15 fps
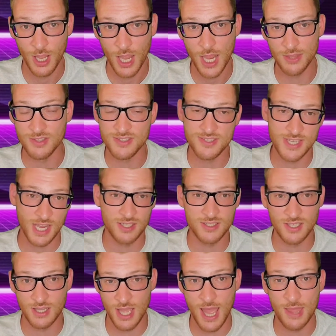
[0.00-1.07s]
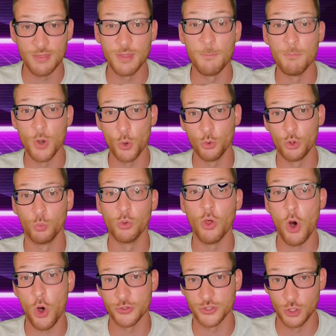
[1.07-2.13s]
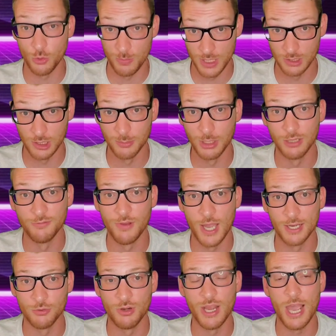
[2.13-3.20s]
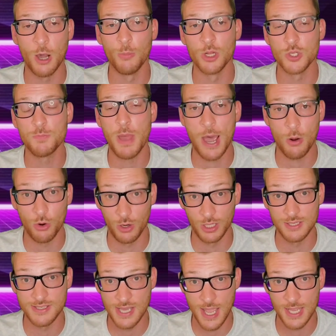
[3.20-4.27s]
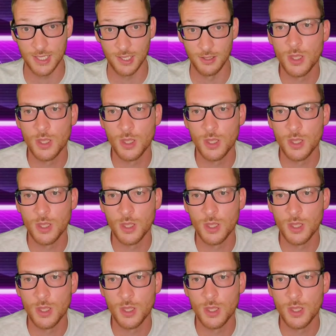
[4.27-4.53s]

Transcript: And then second to that, the motor will also be a limiting factor in how much power it can take.